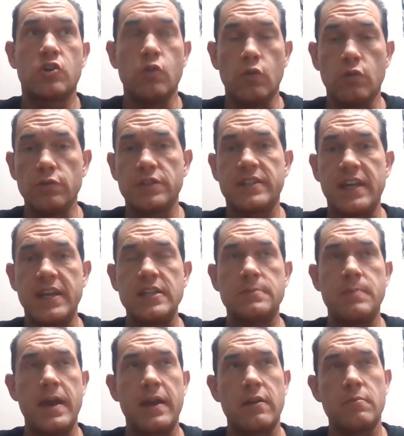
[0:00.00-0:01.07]
Ghouls
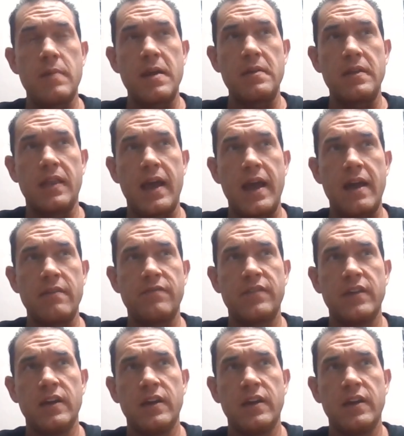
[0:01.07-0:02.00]
stage banner made me laugh.